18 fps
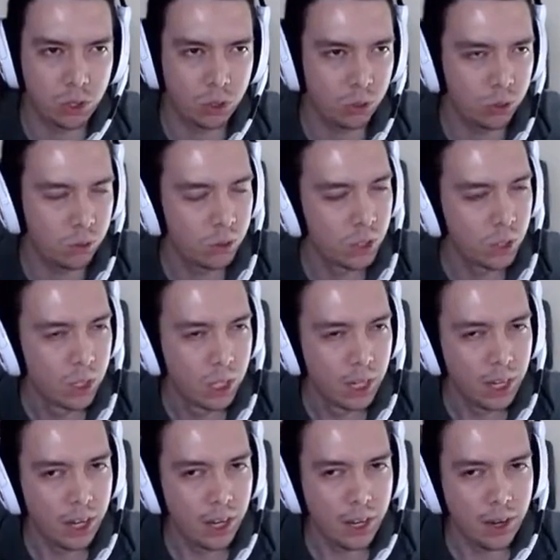two,
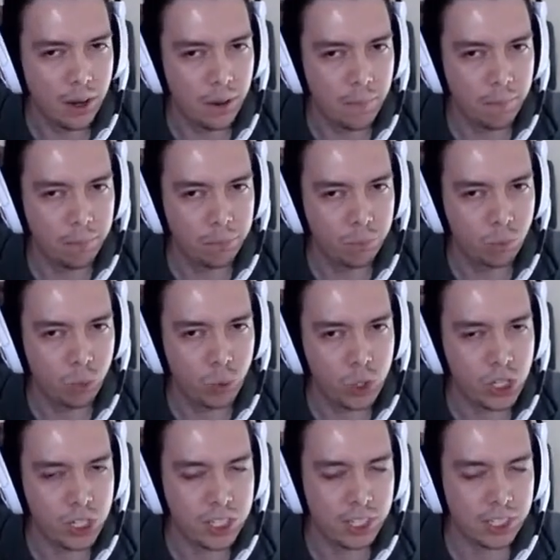
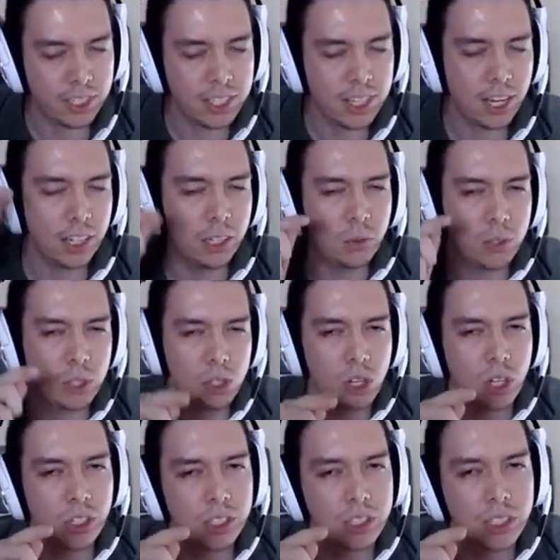which is exactly
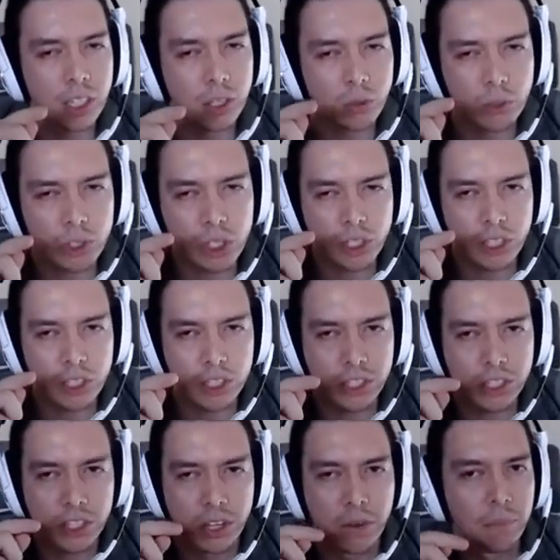what Johnny said, which
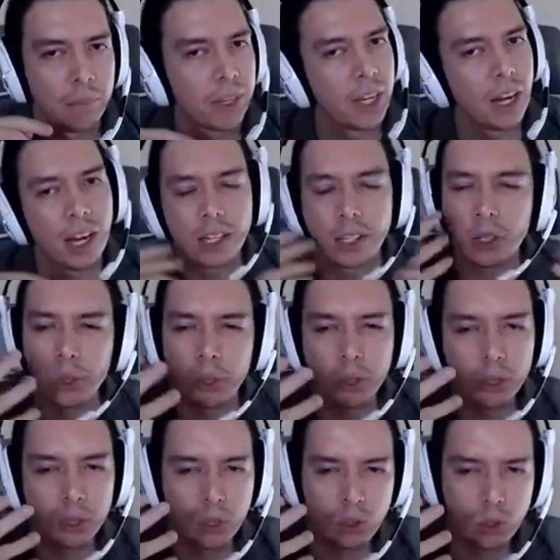is I go
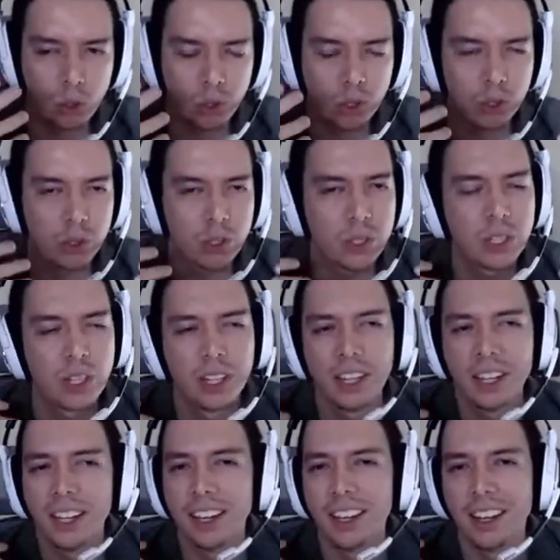through the tutorials,
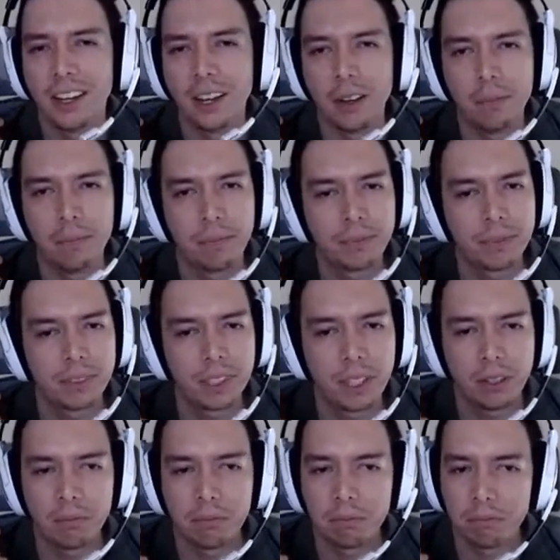I
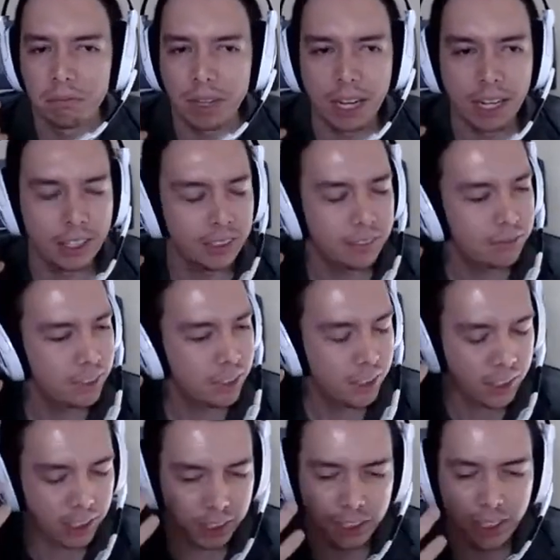
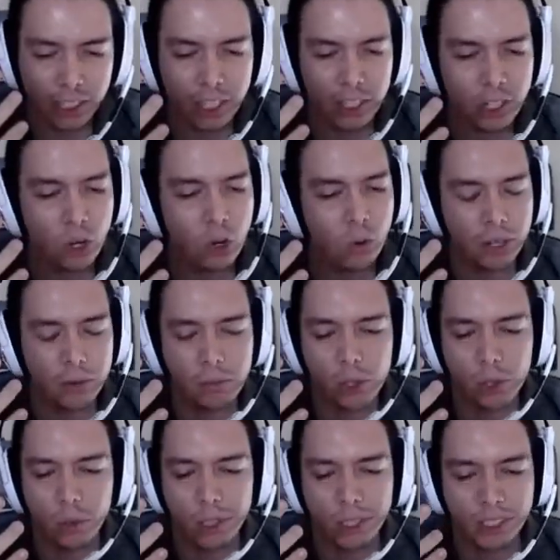think I know what
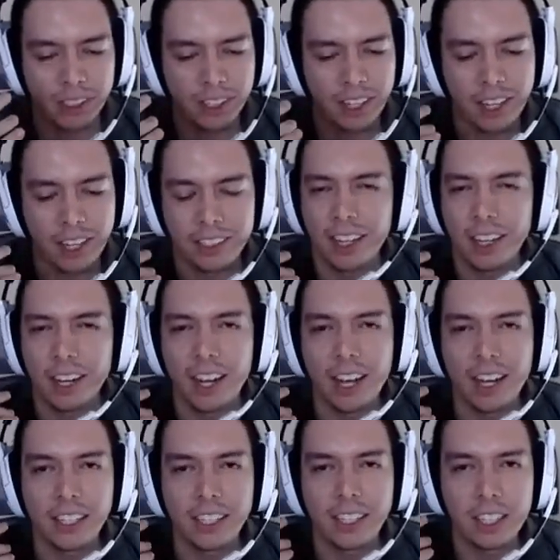I'm doing, and
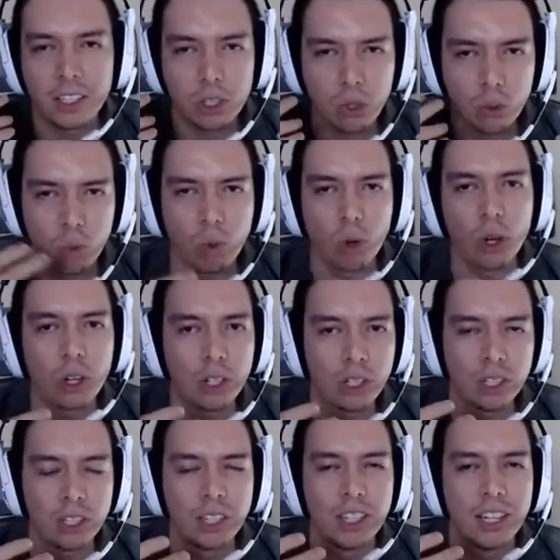then I get to
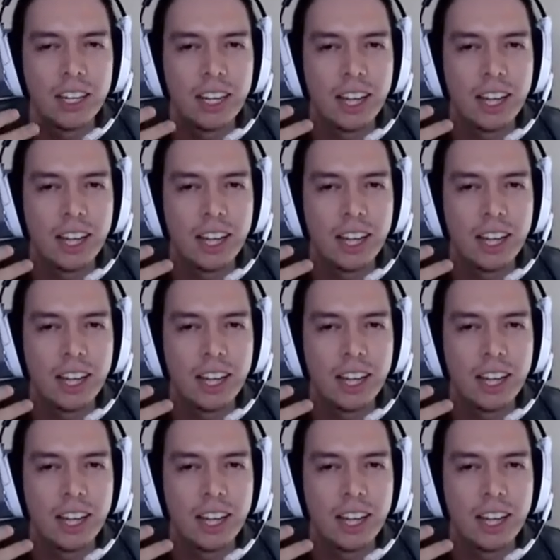work,